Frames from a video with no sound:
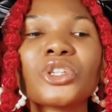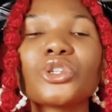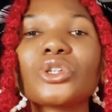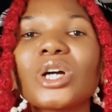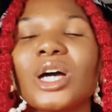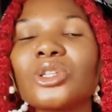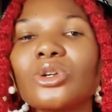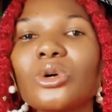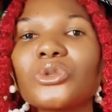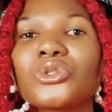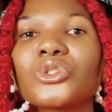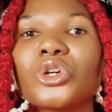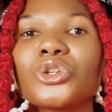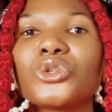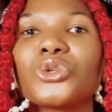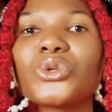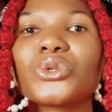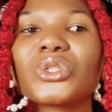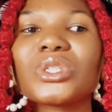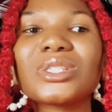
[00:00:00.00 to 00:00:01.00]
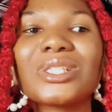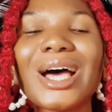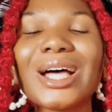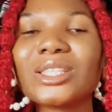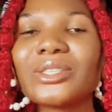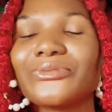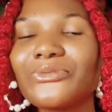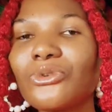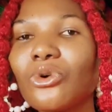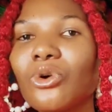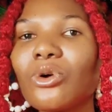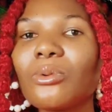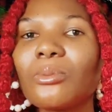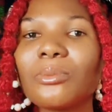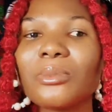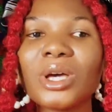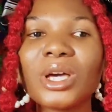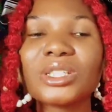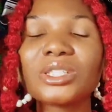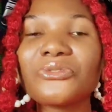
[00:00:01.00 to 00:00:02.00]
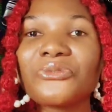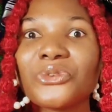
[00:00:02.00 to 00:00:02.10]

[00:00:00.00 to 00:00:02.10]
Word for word: You can also use that foam,